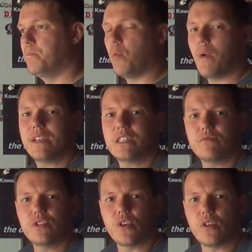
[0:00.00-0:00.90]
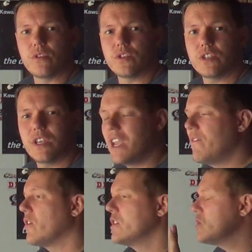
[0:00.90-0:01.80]
But where's the results?
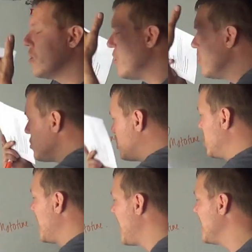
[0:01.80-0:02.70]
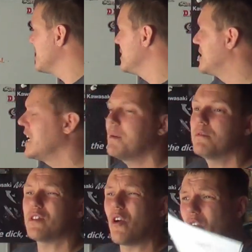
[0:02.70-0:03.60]
Even on his own charts and
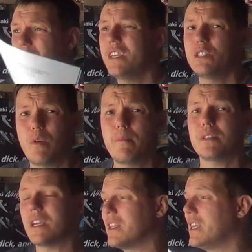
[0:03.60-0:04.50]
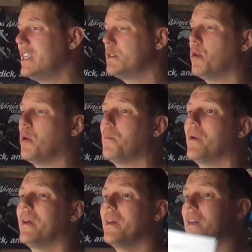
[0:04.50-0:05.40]
tables, on his website that he's pub,
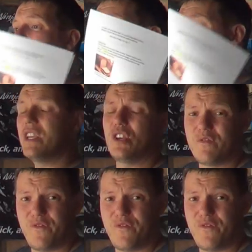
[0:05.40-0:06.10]
that he could